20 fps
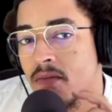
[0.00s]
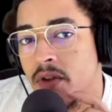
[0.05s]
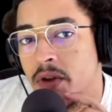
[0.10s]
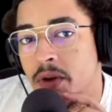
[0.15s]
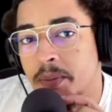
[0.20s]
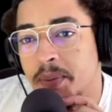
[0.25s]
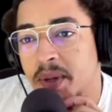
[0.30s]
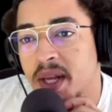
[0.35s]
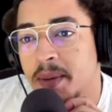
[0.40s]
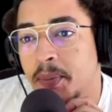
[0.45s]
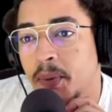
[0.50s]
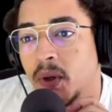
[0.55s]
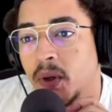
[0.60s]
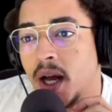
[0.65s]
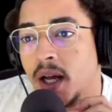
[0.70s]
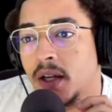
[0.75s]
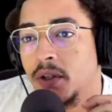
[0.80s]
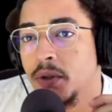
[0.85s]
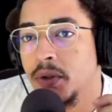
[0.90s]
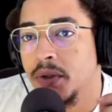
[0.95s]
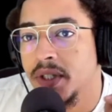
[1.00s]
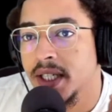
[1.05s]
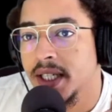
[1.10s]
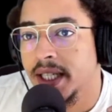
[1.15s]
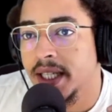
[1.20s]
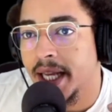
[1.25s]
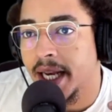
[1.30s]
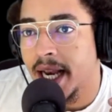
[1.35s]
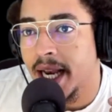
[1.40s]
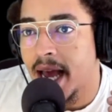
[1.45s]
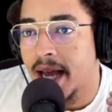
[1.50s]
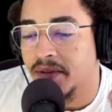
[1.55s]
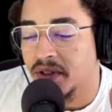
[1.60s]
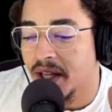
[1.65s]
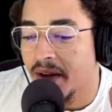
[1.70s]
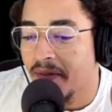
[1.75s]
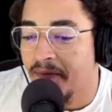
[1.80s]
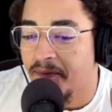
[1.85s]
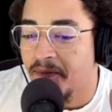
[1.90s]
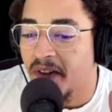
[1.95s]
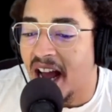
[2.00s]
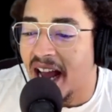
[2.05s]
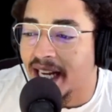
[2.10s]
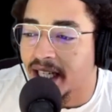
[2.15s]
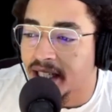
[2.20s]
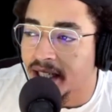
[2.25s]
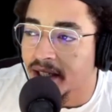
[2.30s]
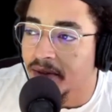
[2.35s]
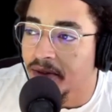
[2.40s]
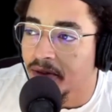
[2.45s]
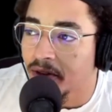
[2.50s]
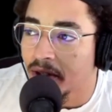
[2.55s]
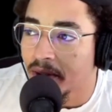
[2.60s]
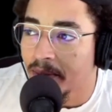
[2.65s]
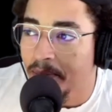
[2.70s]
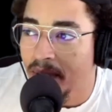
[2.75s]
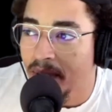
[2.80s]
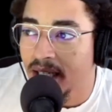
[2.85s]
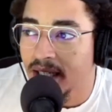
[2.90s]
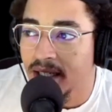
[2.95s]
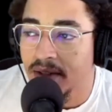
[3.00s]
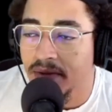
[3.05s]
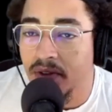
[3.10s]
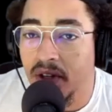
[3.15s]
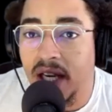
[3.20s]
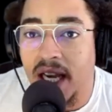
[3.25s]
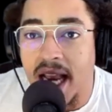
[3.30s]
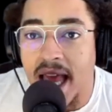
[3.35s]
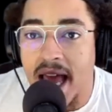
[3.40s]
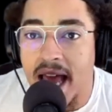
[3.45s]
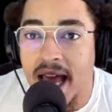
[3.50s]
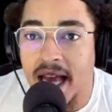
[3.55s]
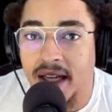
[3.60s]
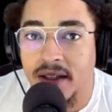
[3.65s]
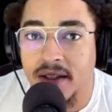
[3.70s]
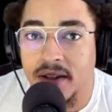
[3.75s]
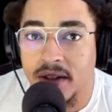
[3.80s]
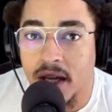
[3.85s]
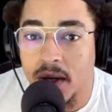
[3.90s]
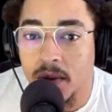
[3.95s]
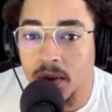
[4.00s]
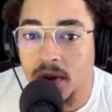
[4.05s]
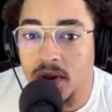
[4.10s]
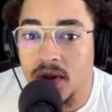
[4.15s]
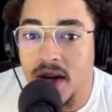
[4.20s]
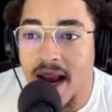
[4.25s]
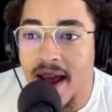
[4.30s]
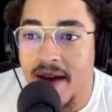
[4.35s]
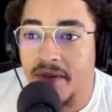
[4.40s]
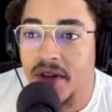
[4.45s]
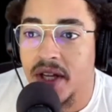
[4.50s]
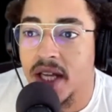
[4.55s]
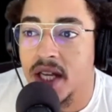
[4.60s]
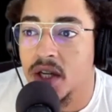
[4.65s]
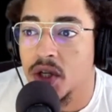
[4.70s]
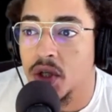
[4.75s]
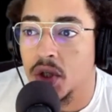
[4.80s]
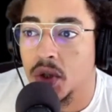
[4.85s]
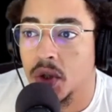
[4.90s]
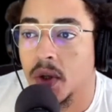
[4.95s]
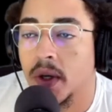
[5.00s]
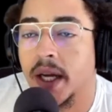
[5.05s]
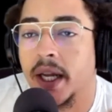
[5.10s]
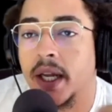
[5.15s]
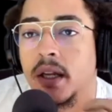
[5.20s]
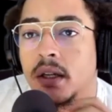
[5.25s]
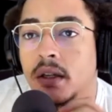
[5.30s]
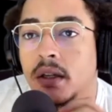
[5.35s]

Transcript: Your people are losing their lives. They're fighting for a piece land they will never enjoy.